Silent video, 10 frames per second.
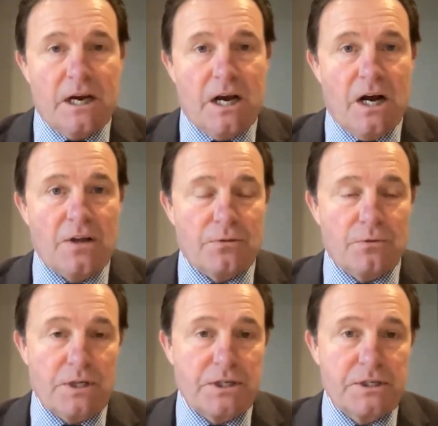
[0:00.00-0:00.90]
the
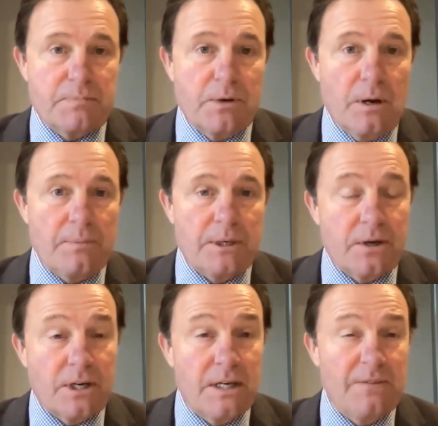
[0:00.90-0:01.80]
Russians blew up the
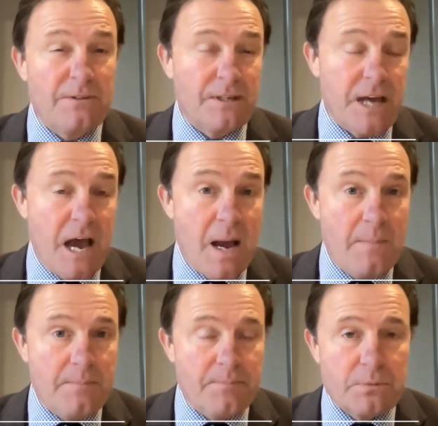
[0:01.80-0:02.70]
Kharkiv
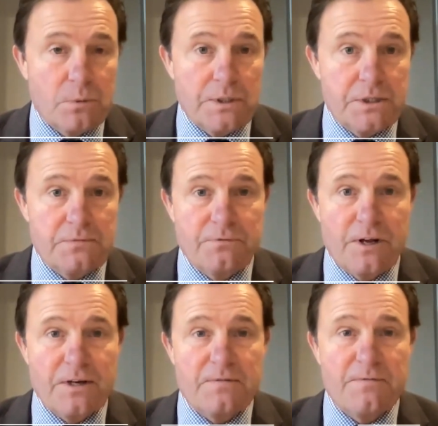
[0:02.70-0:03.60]
Dam, which
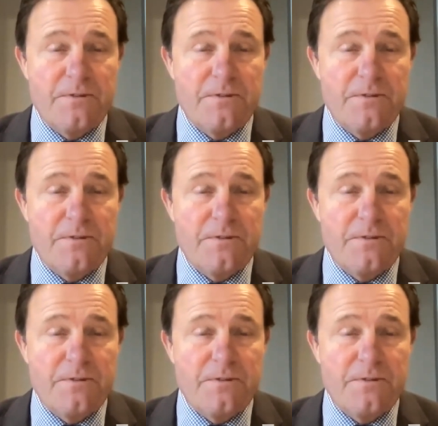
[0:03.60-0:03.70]
flooded